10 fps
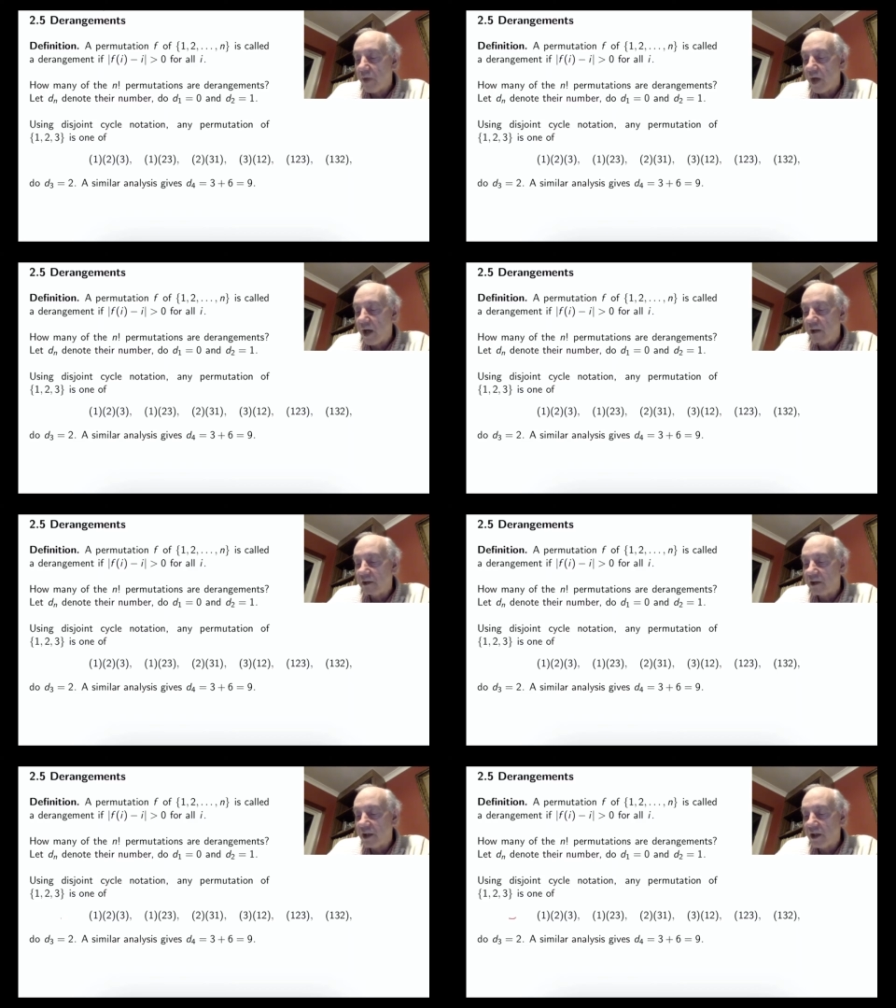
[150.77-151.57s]

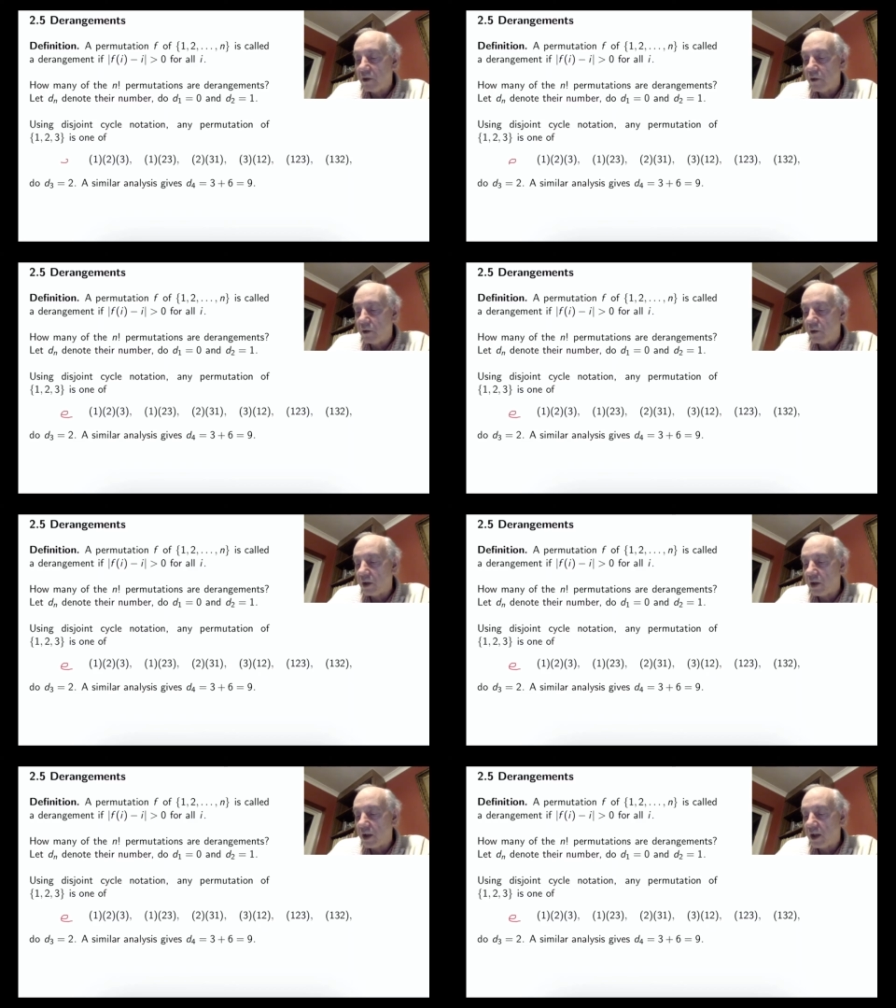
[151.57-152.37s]
as E or
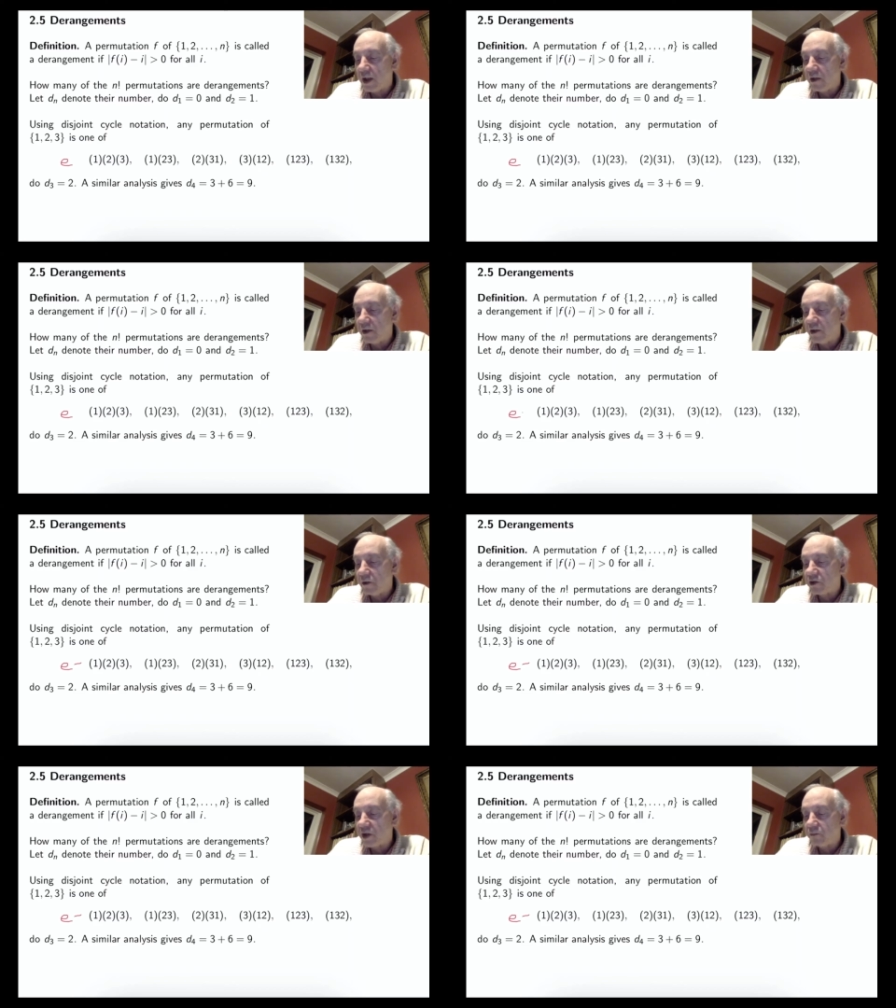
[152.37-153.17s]
ID or
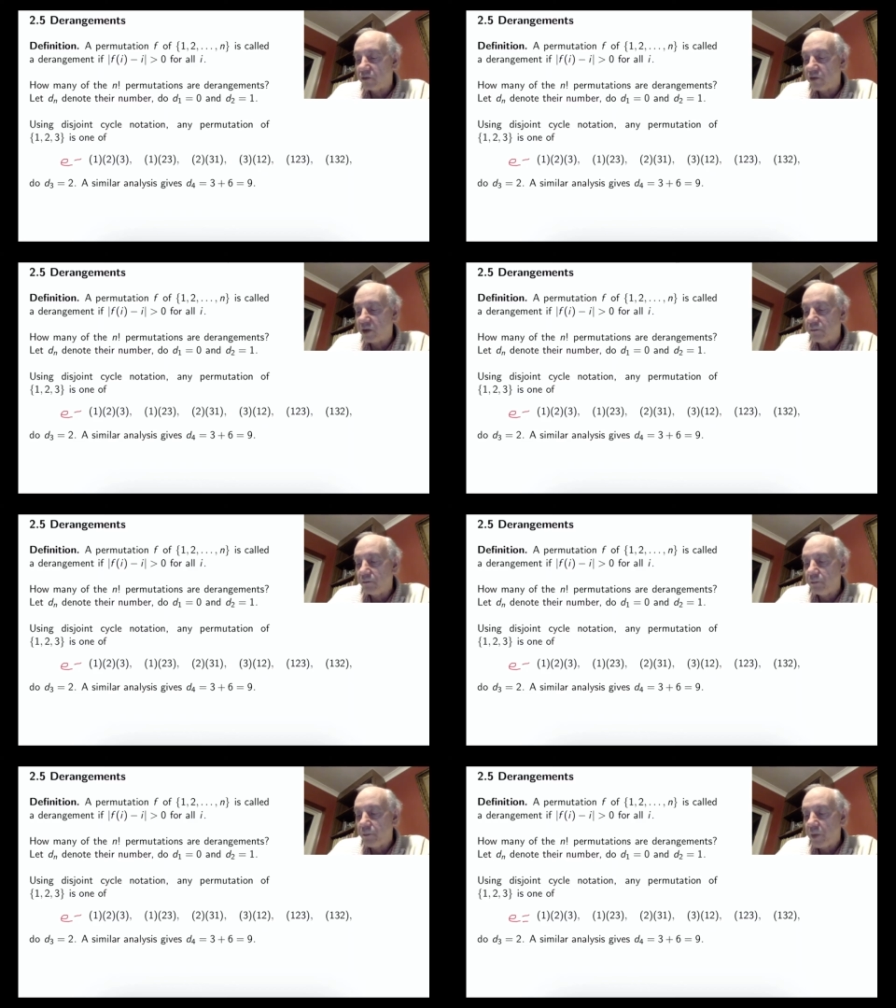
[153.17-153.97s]
something,
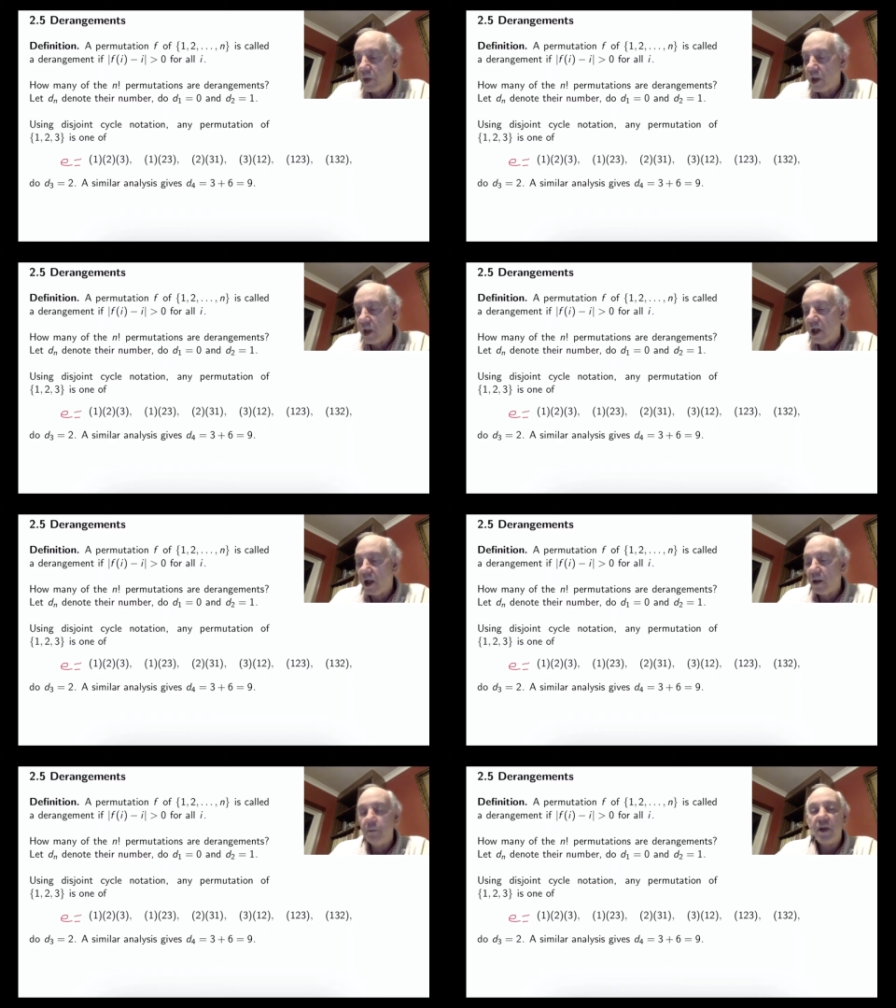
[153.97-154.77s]

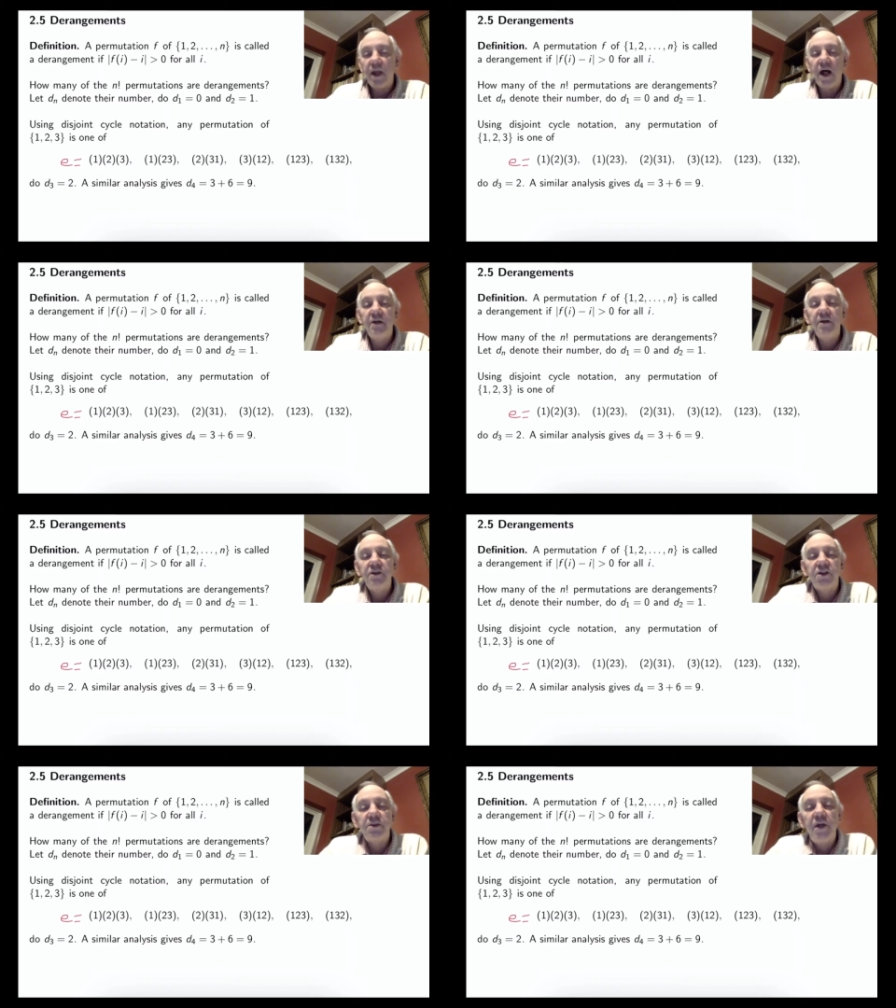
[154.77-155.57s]
but that
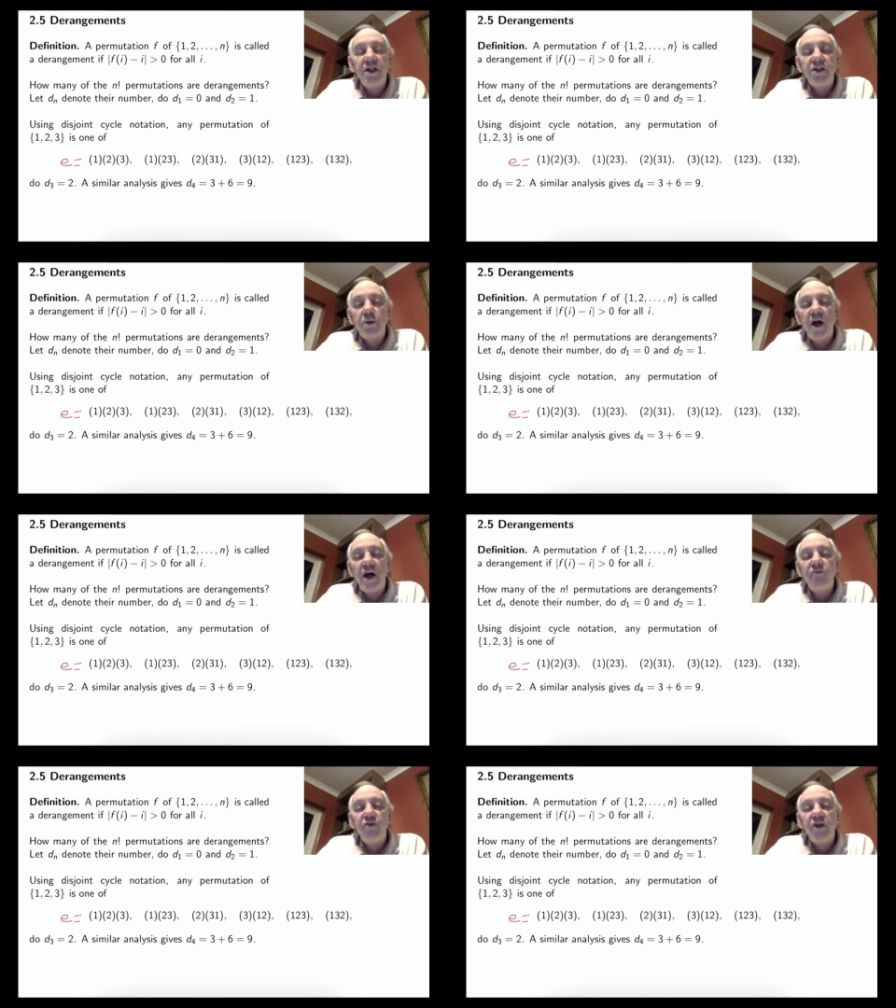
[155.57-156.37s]
just means where
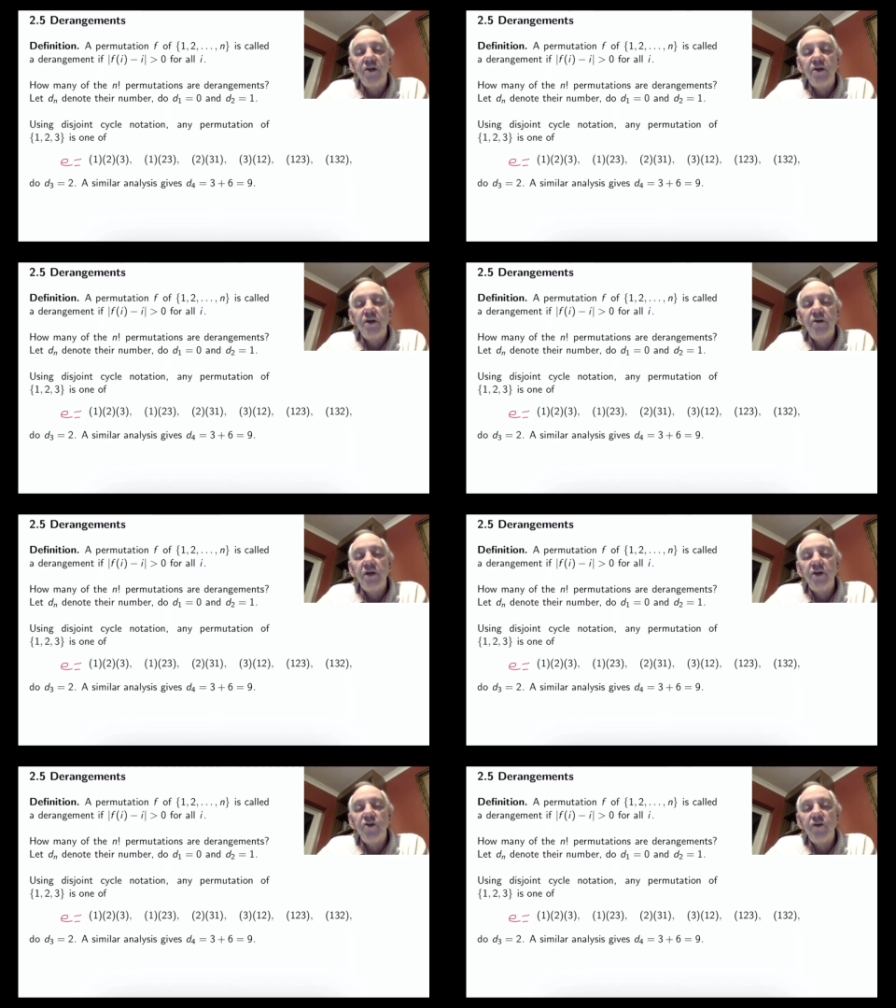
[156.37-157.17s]

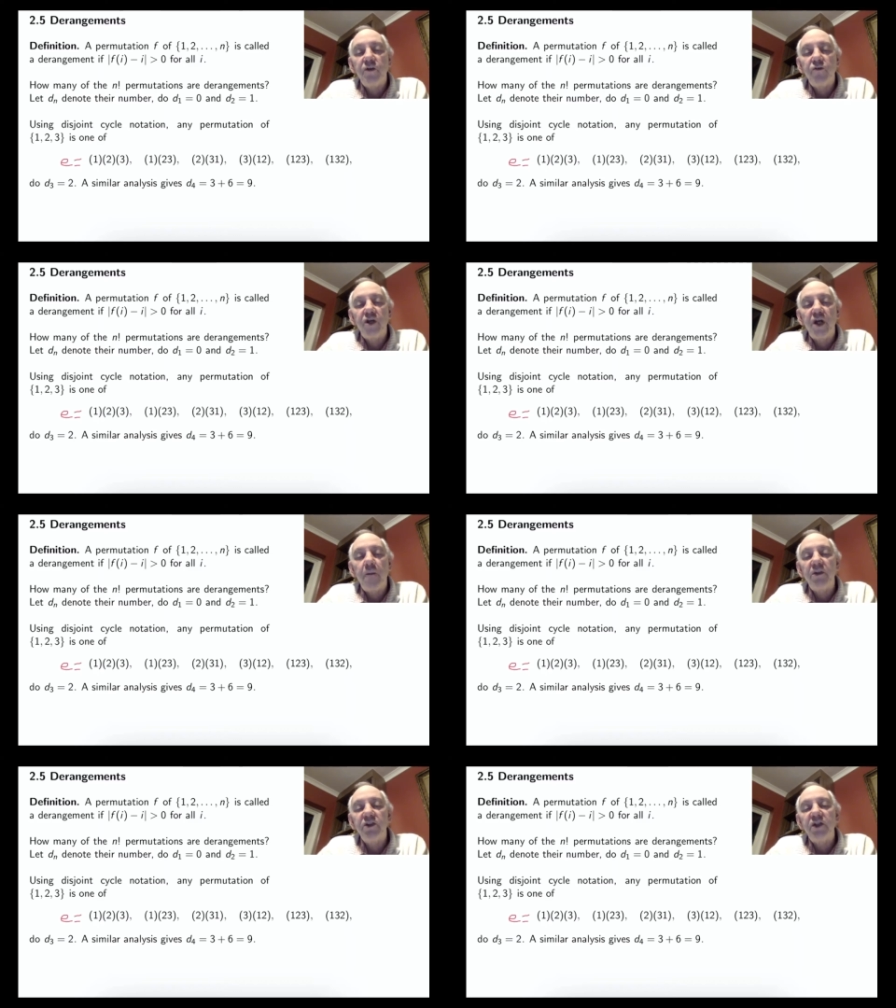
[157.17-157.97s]
each of the three
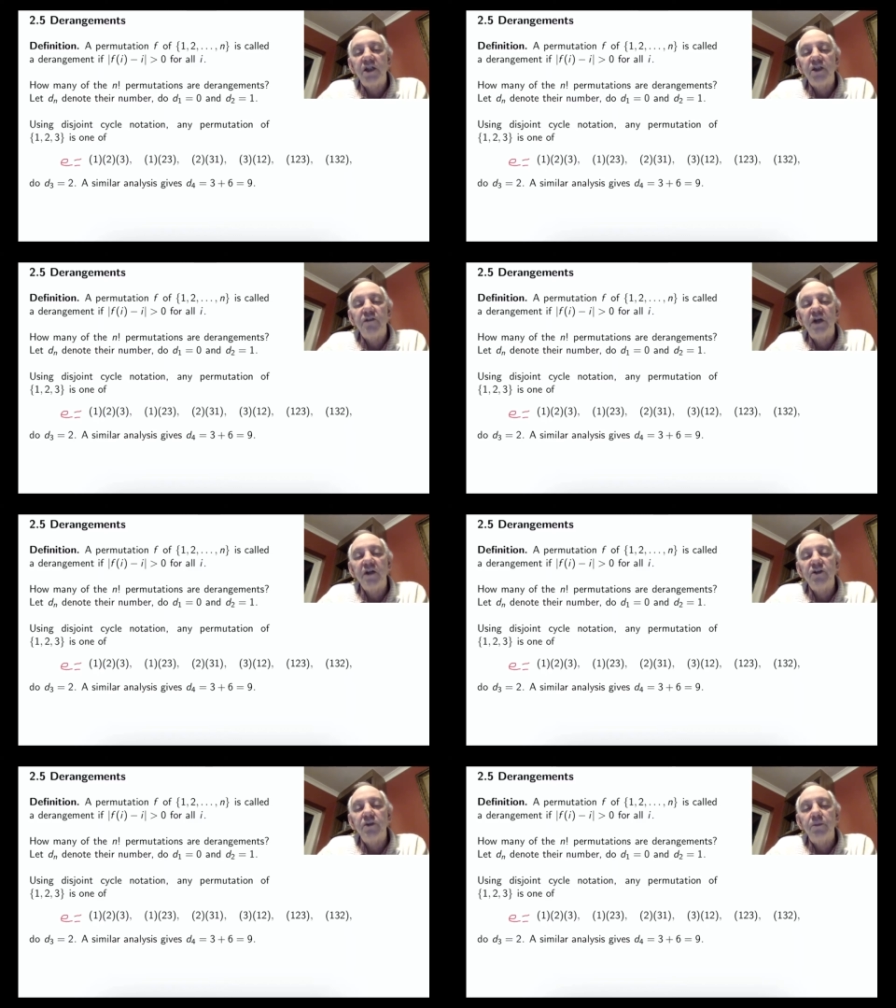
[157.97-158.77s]
numbers stays
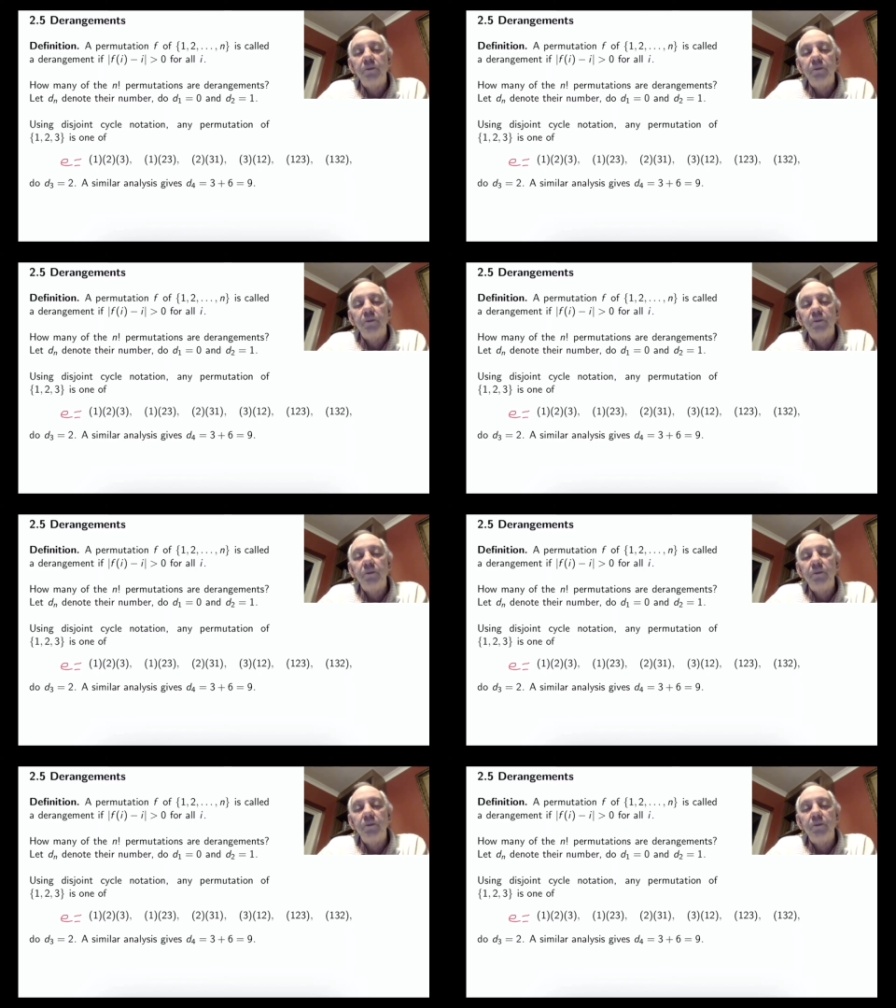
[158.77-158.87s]
fixed.